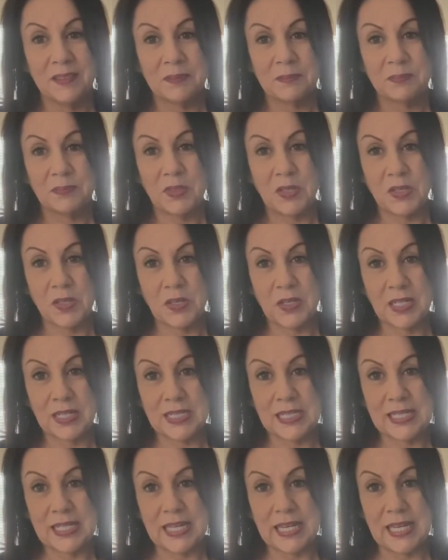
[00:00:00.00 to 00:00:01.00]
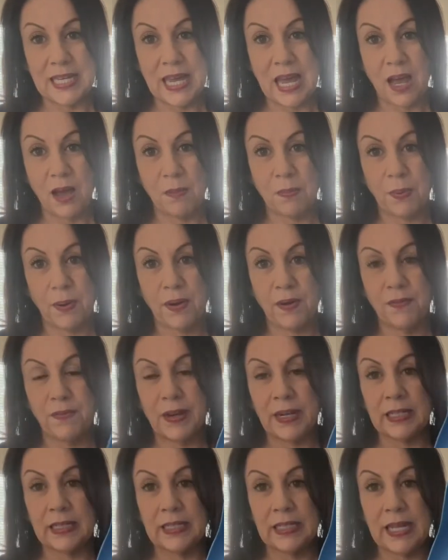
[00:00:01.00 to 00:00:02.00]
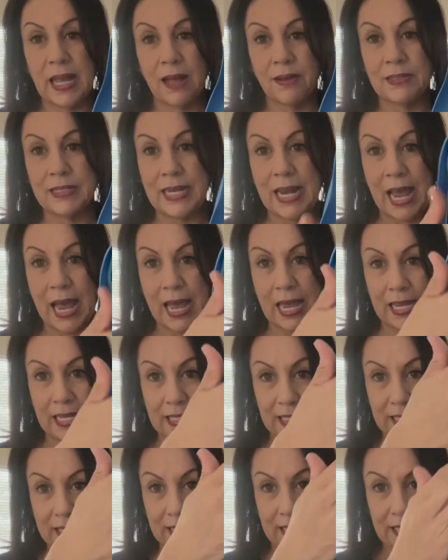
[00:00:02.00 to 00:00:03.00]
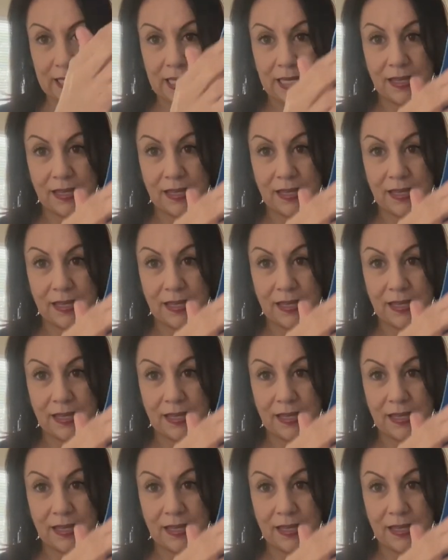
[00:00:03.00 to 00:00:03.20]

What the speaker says: So you could see how perfect. Look how nice